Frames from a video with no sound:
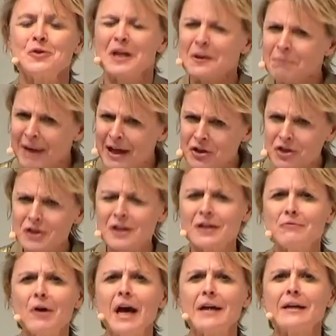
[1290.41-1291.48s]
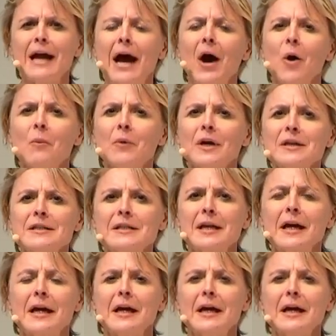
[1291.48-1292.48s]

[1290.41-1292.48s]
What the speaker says: You didn't mention it right now, but